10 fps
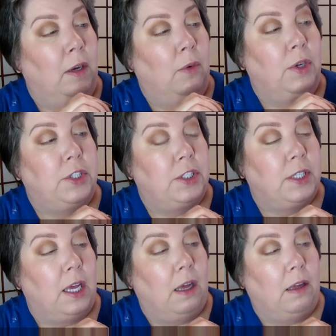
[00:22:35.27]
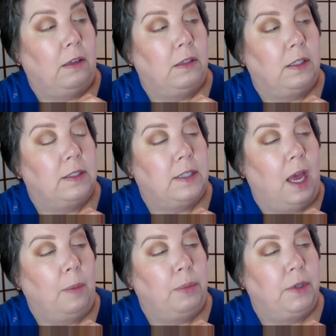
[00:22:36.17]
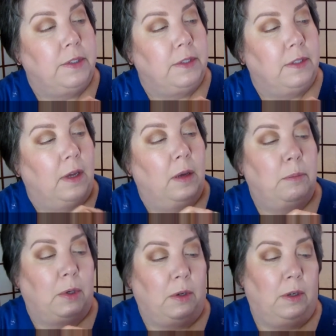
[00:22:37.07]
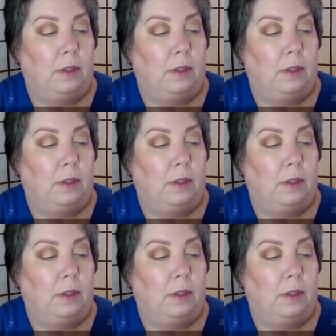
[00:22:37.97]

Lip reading: which is called Cypress Umber.